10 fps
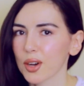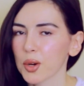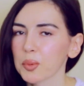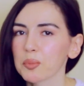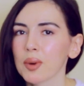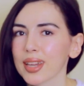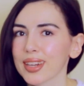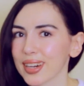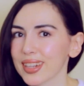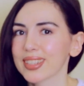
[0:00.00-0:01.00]
oh my
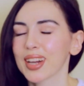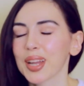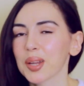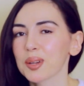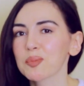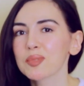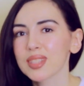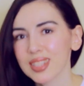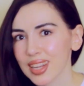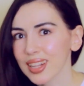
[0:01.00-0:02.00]
god, I am
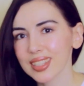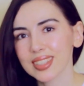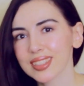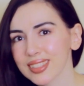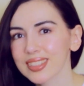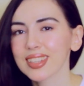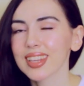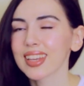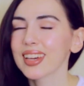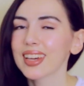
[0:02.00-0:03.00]
jealous.
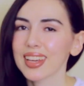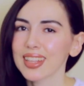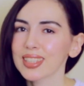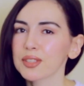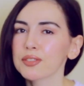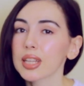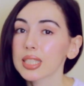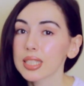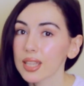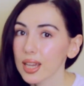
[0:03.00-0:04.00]
It's a
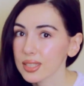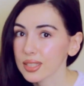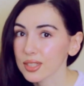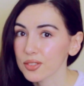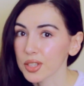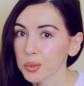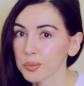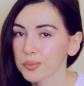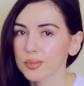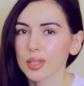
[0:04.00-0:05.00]
fantastic film.
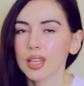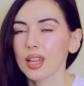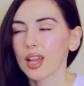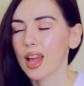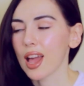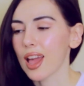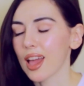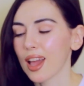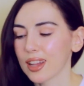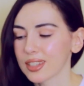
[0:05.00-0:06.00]

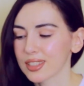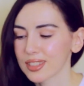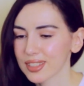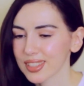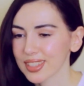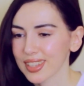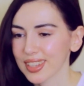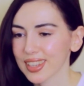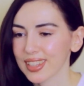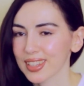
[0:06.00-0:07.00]
And
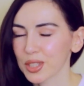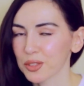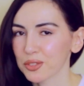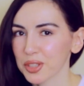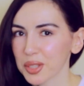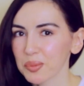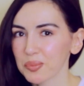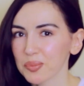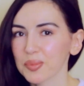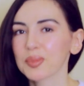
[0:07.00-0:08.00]
the
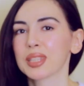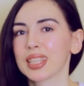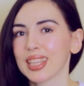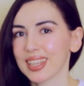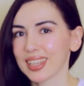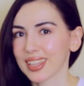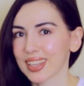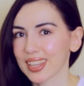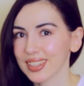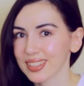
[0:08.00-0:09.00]
film
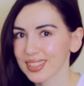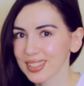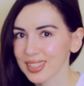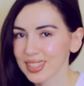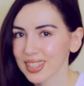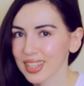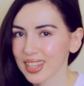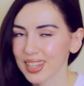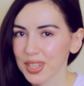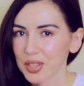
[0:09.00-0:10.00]
is
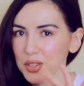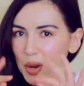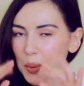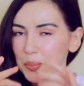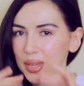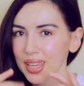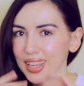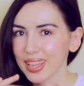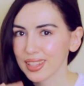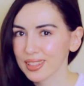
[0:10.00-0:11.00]

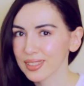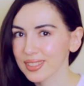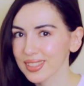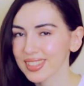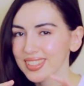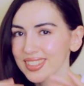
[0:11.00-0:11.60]
Drumbeats.